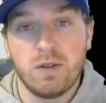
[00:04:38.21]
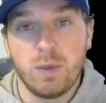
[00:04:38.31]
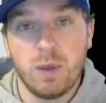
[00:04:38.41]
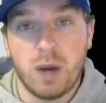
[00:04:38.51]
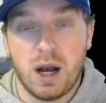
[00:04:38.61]

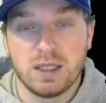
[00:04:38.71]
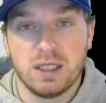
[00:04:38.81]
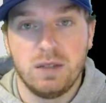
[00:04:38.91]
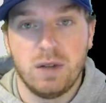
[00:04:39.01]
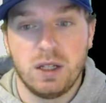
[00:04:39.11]
from the
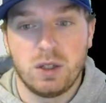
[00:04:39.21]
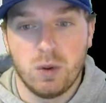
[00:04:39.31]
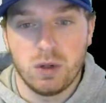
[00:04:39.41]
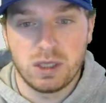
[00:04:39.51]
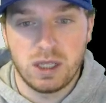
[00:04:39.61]
positive and
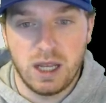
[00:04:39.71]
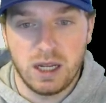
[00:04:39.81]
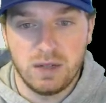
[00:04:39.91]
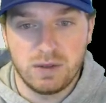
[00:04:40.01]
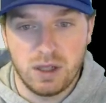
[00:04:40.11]
towards the negative.